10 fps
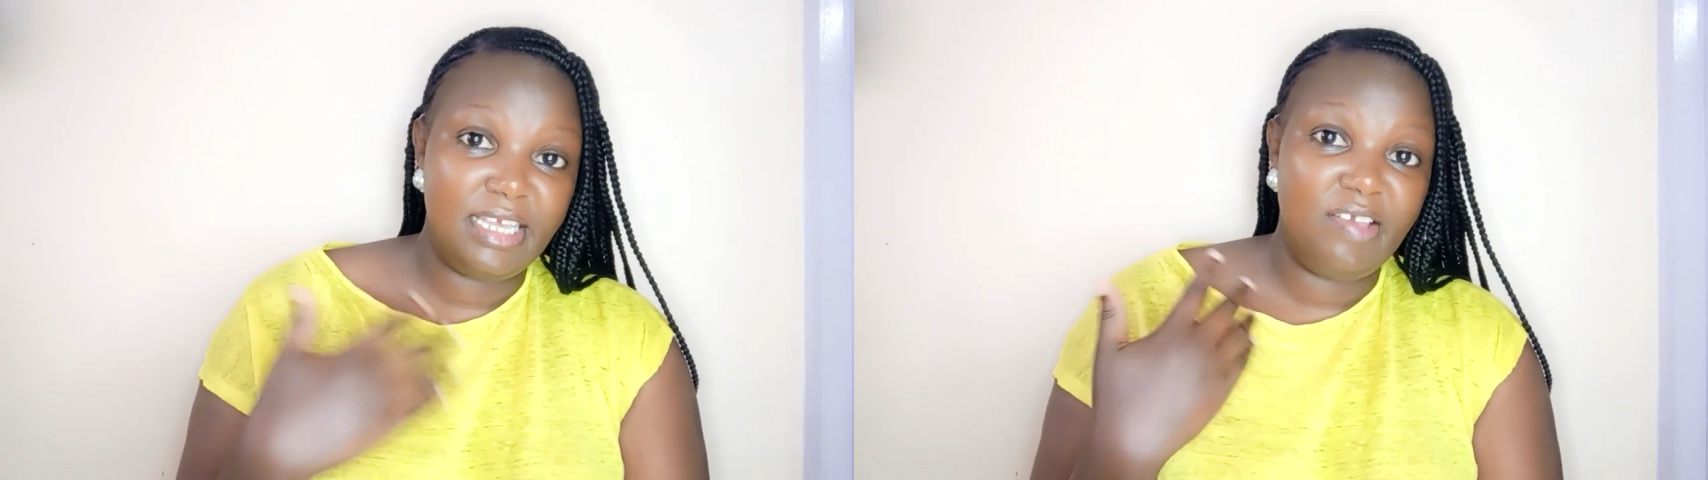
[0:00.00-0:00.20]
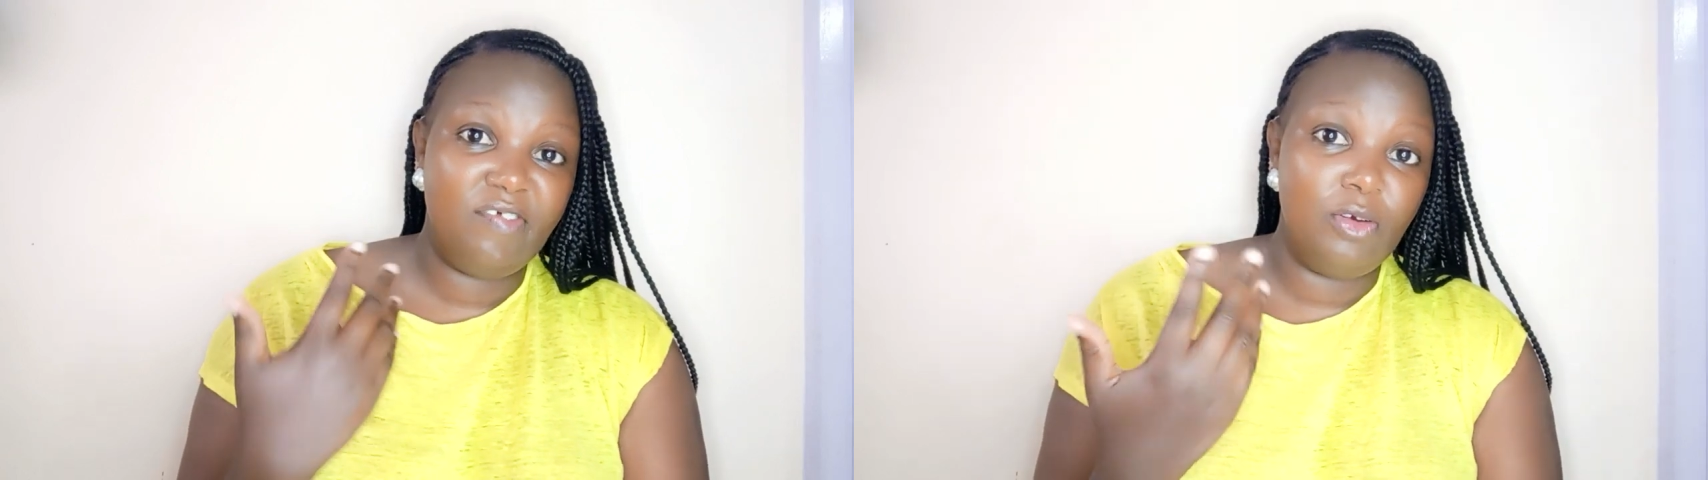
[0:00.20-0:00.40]

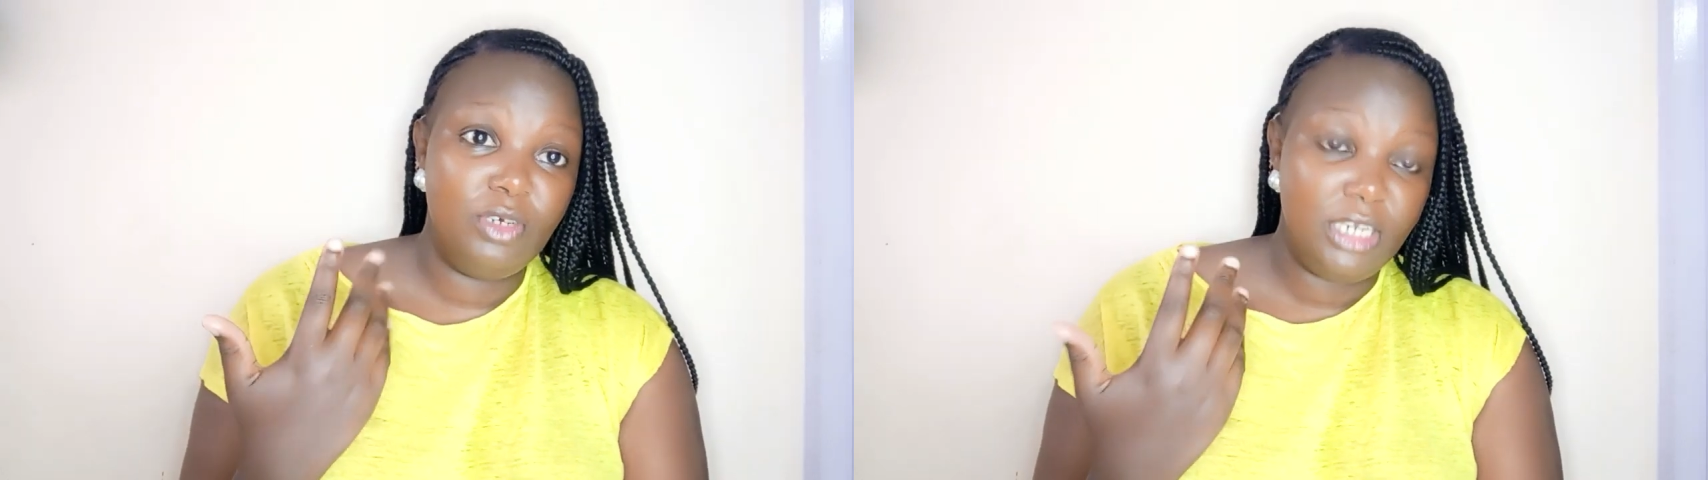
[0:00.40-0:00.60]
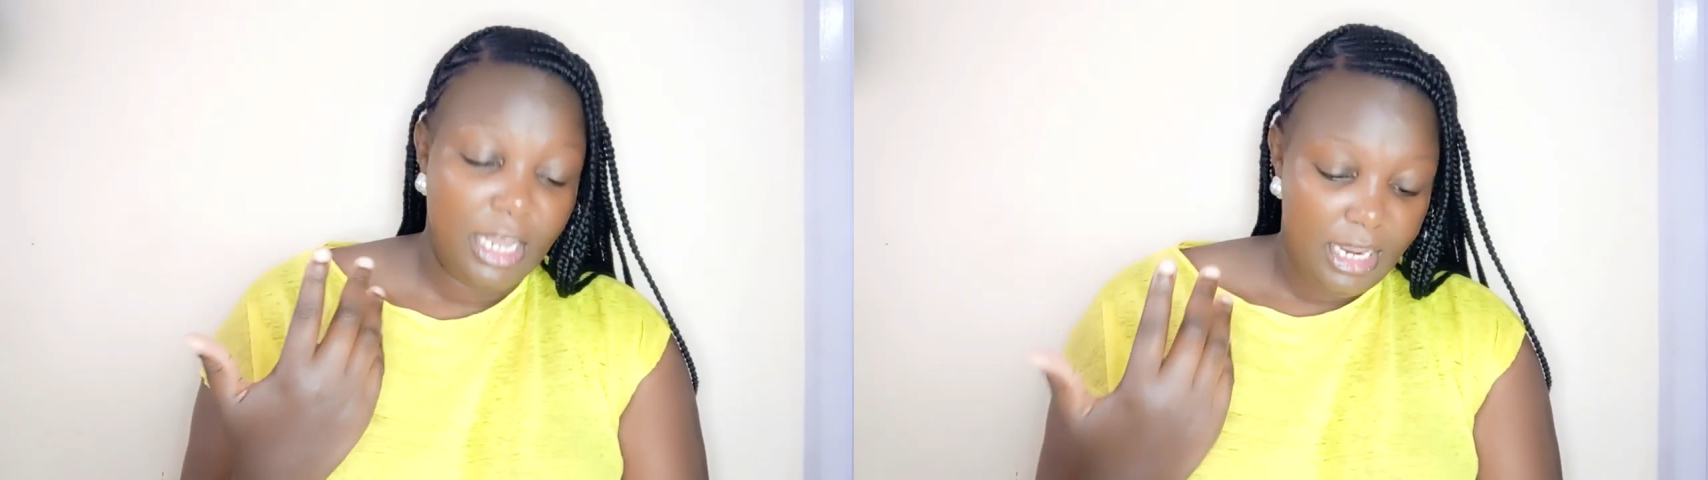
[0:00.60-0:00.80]
give
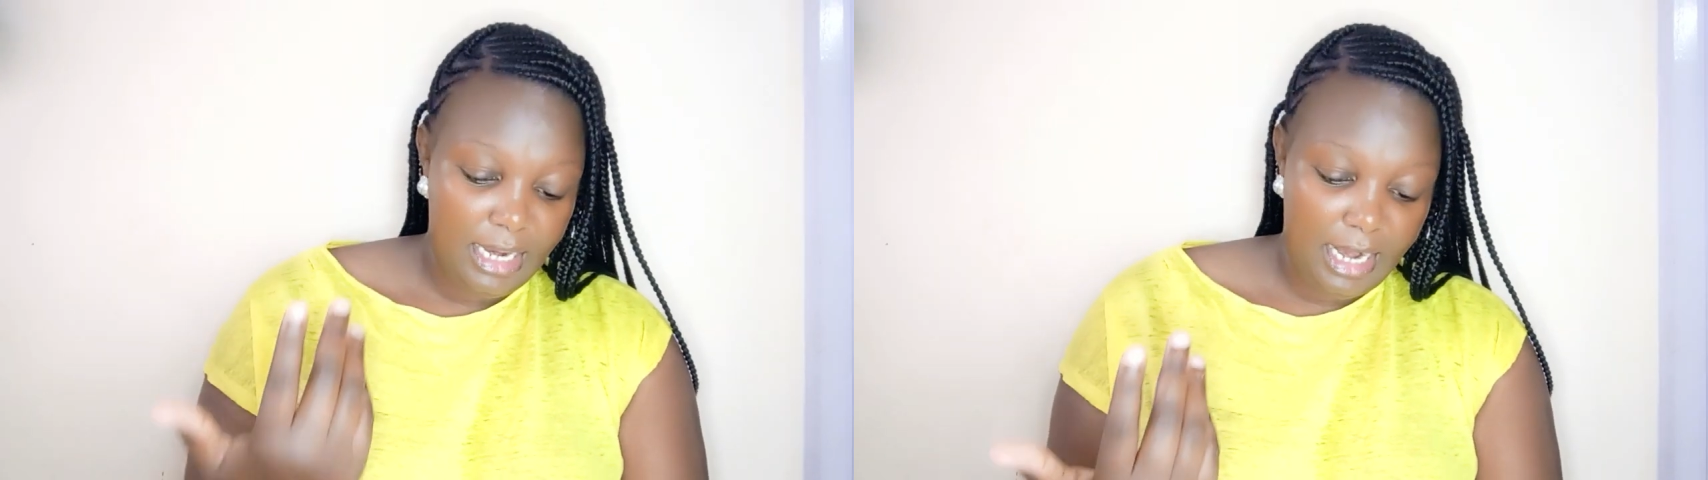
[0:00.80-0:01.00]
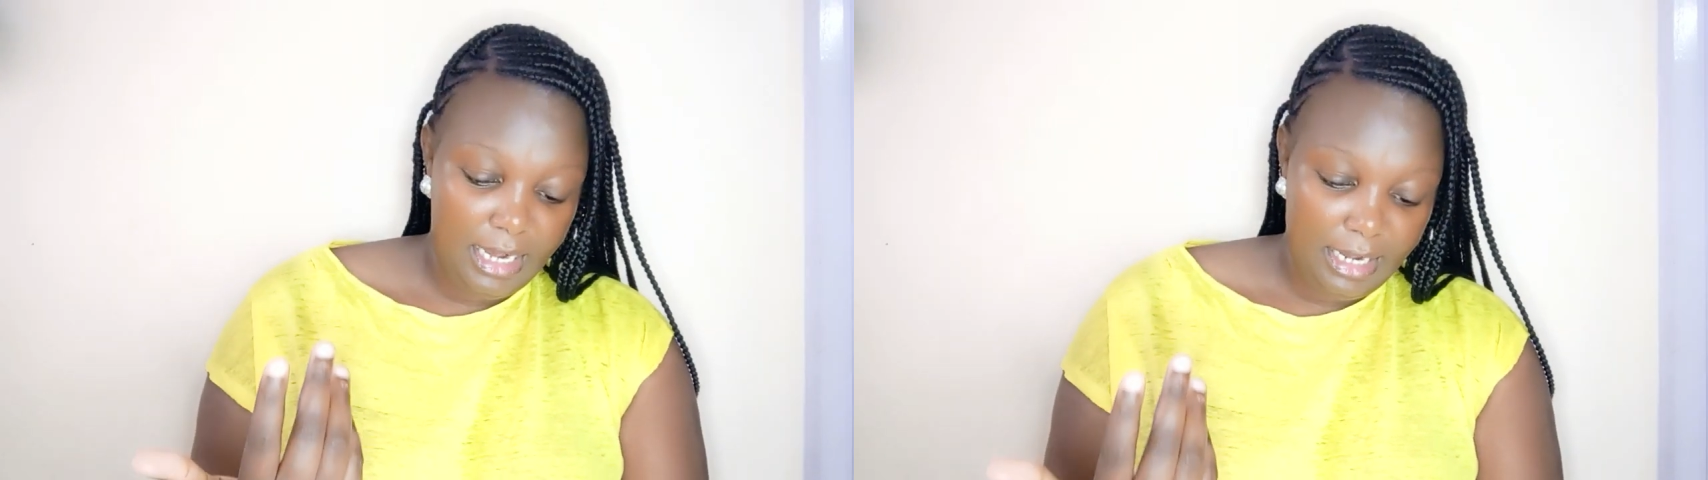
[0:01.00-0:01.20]
out
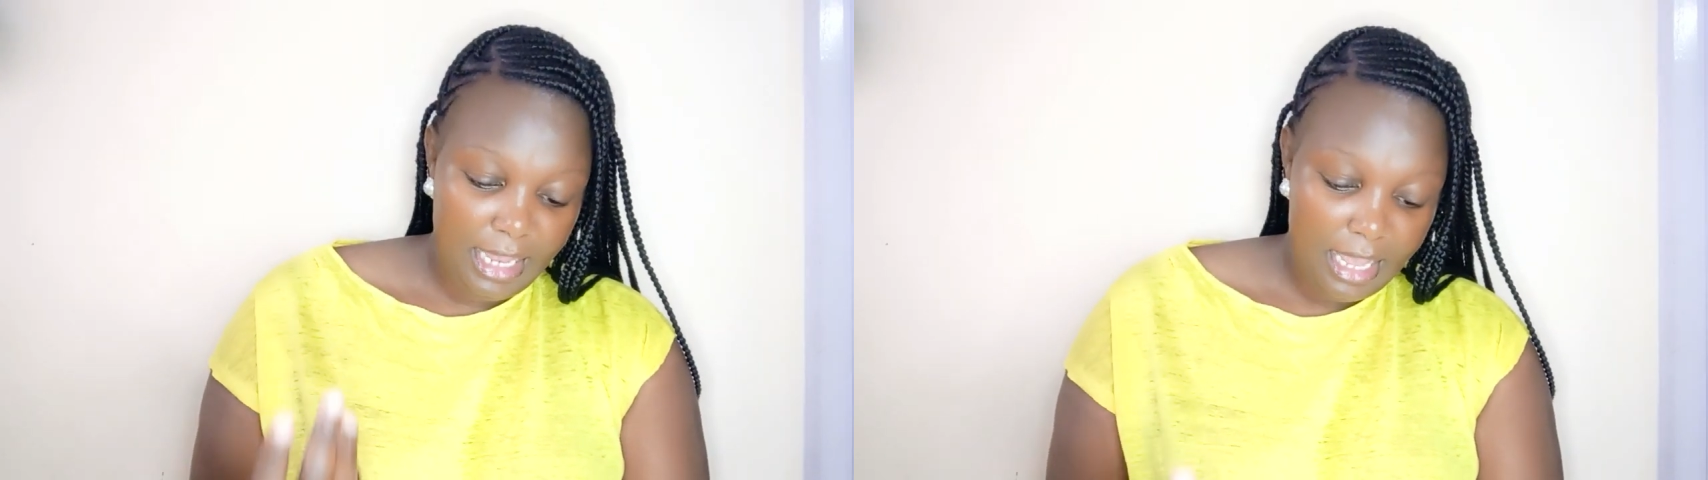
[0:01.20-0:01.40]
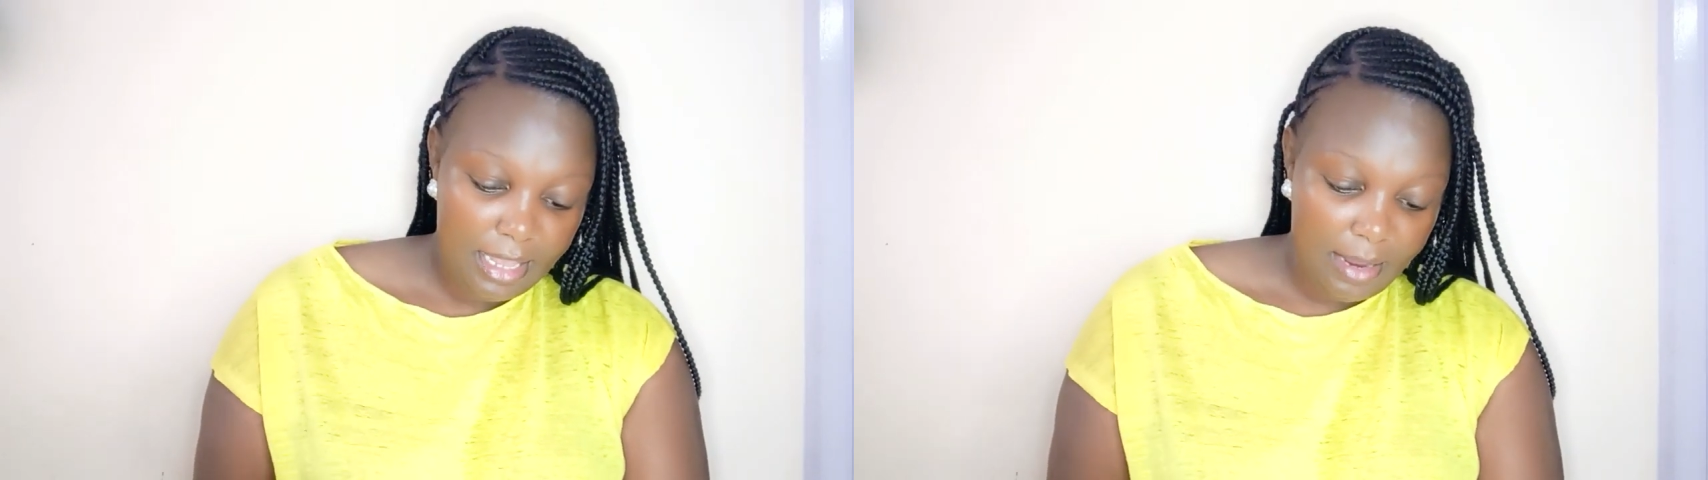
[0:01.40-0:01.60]
here in
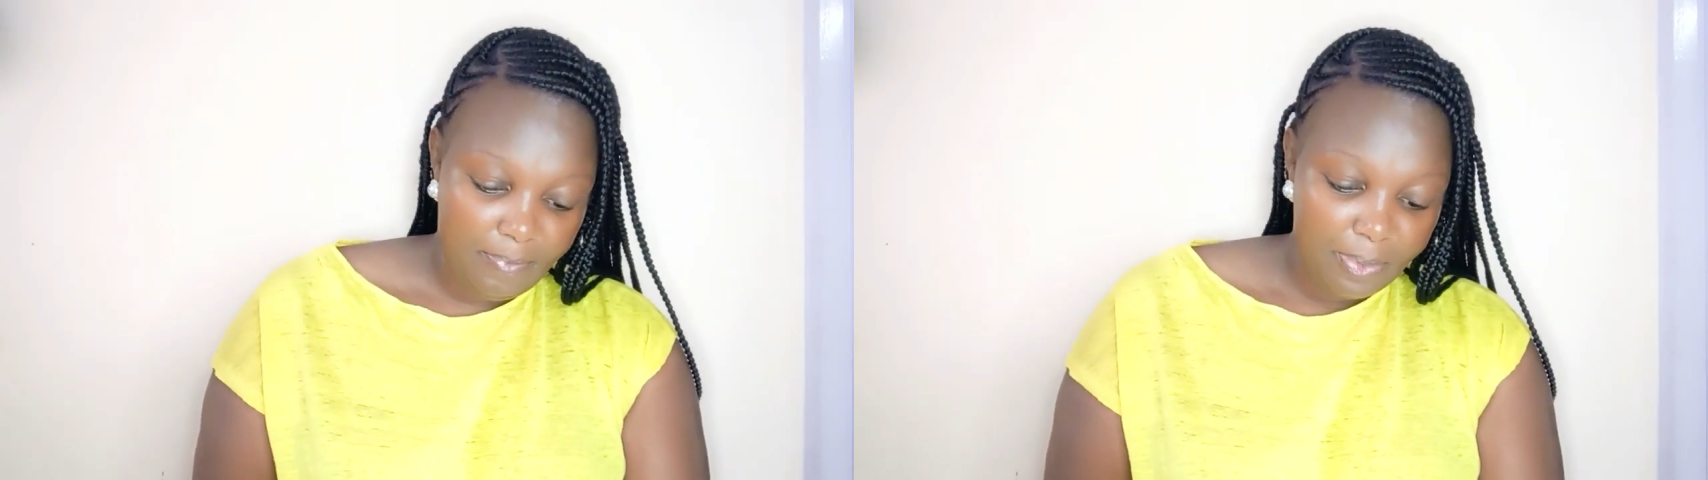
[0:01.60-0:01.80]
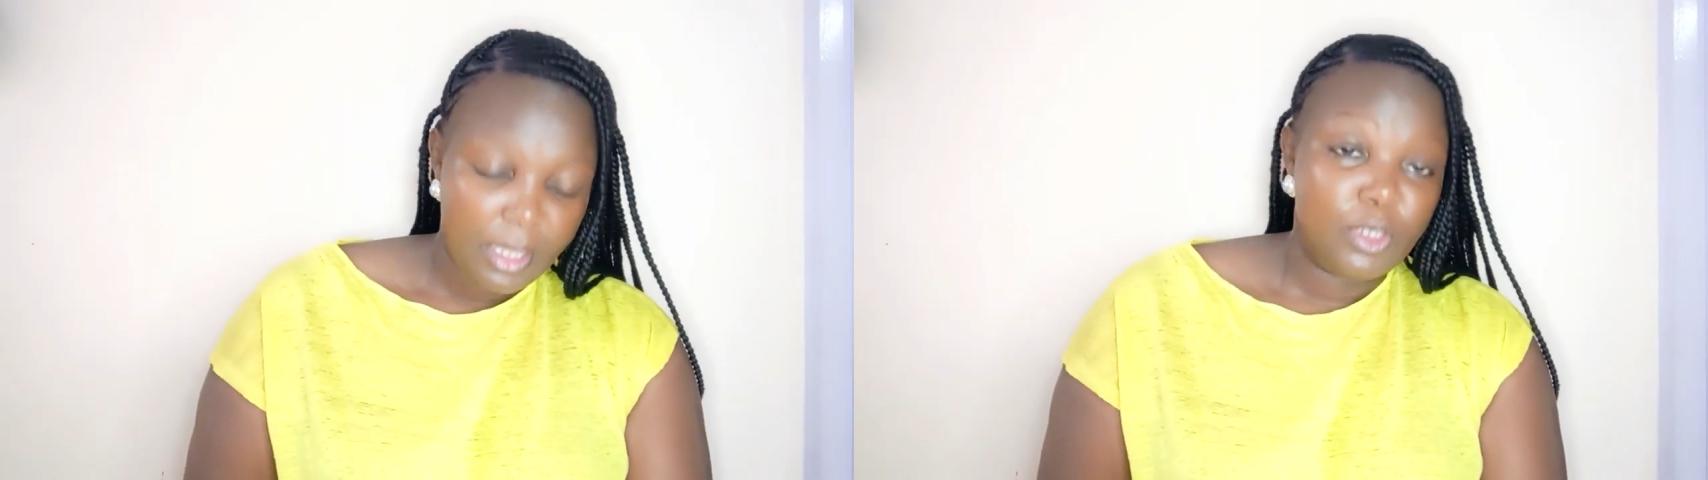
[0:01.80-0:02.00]
Kenya.